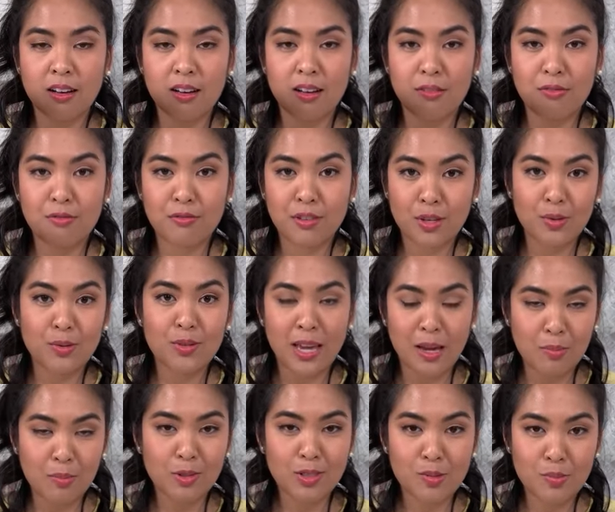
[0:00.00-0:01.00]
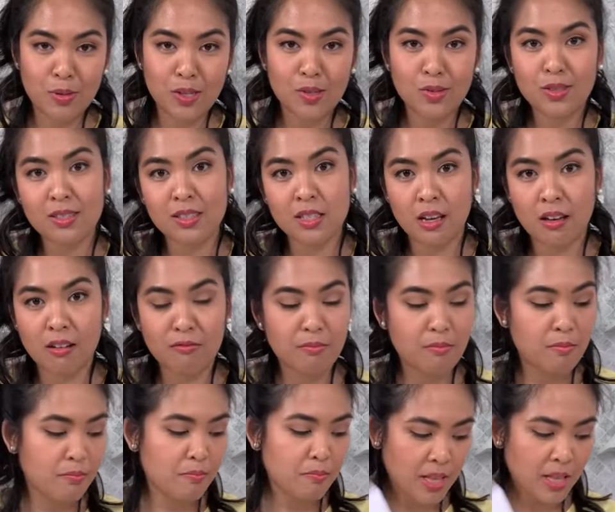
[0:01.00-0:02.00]
a few tablespoons of
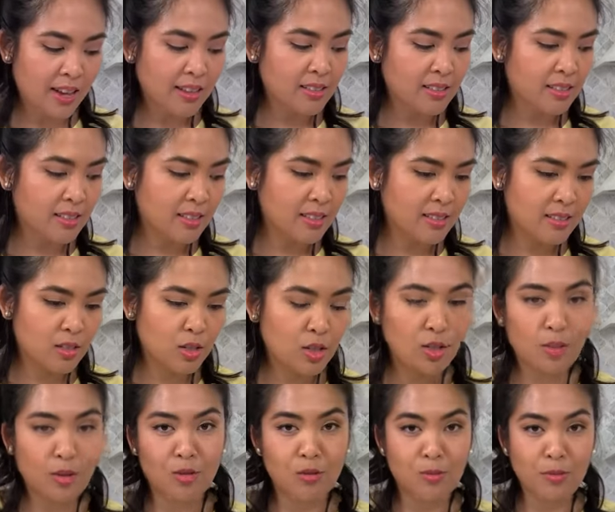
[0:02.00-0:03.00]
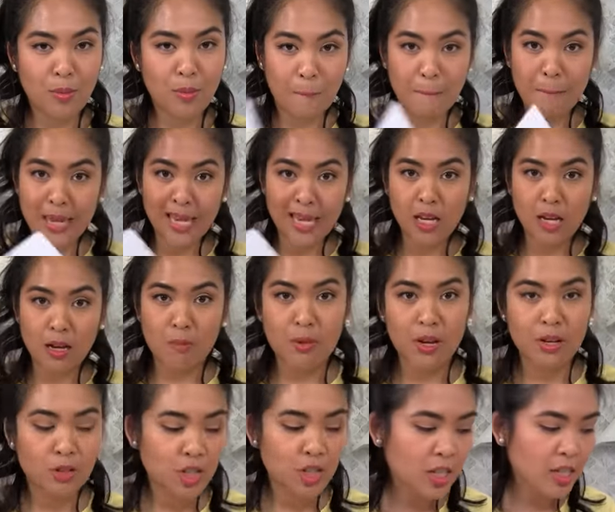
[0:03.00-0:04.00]
molasses to make
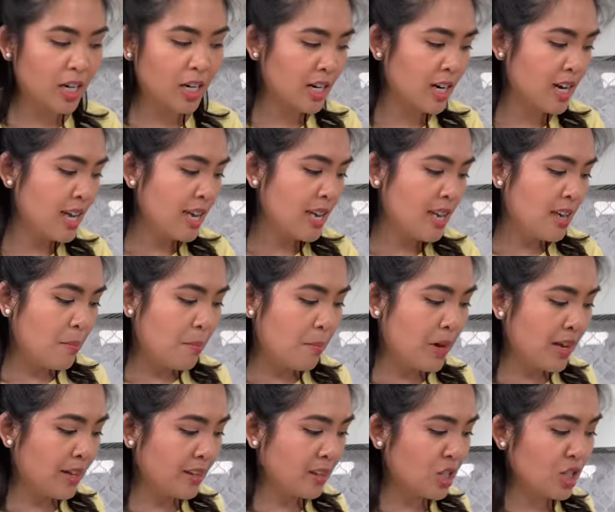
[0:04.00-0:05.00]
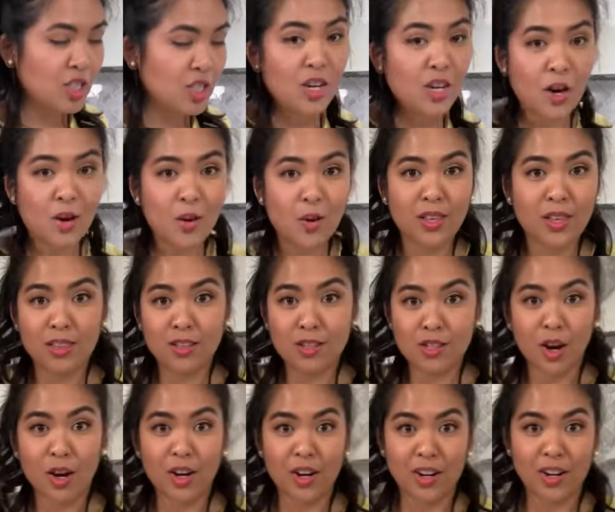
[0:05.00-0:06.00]
brown sugar. But just know that the
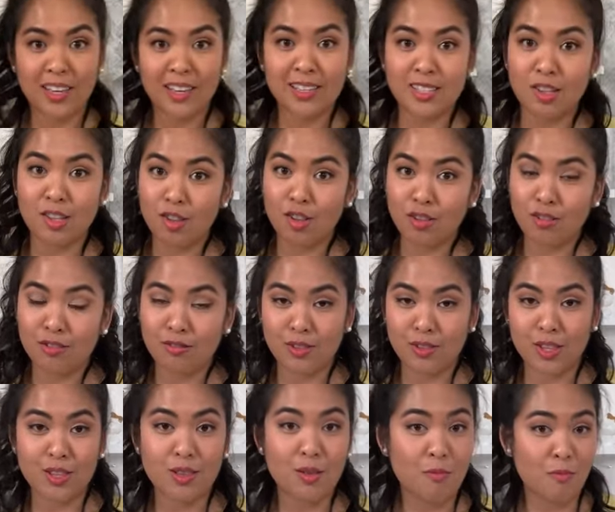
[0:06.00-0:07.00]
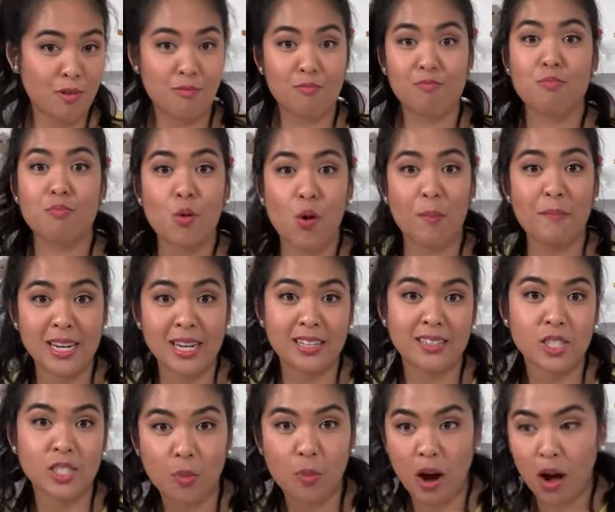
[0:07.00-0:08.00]
darker it is, the more
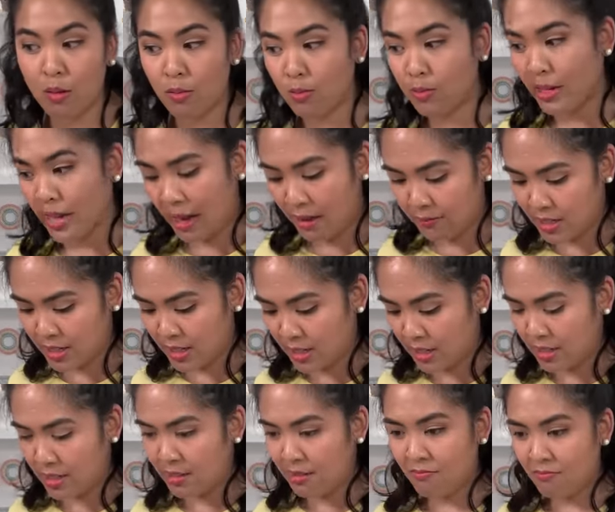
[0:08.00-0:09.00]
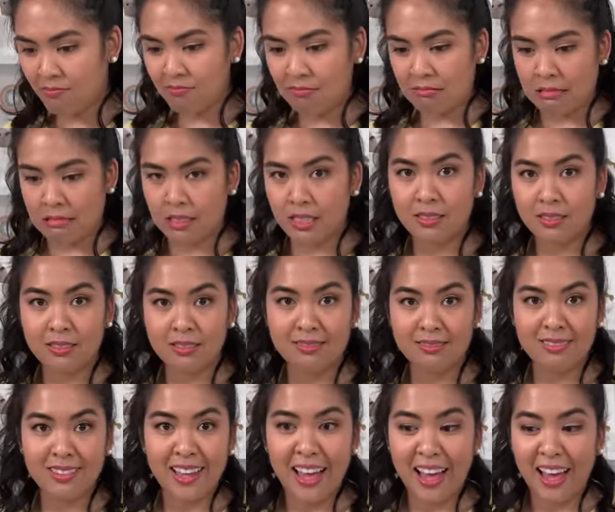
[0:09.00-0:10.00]
minutes you probably have to
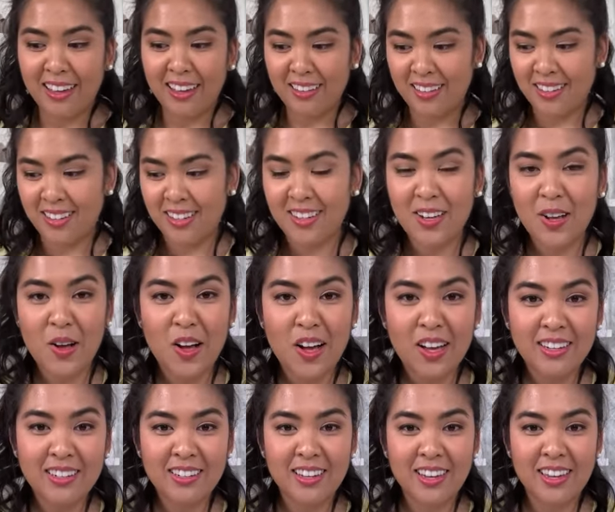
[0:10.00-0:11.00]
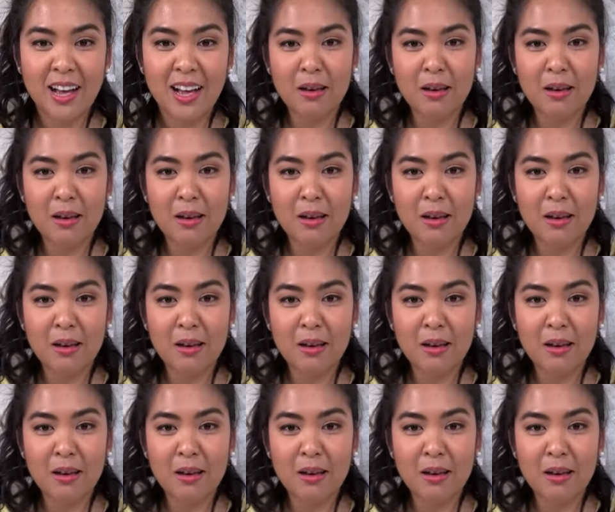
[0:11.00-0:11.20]
add on. And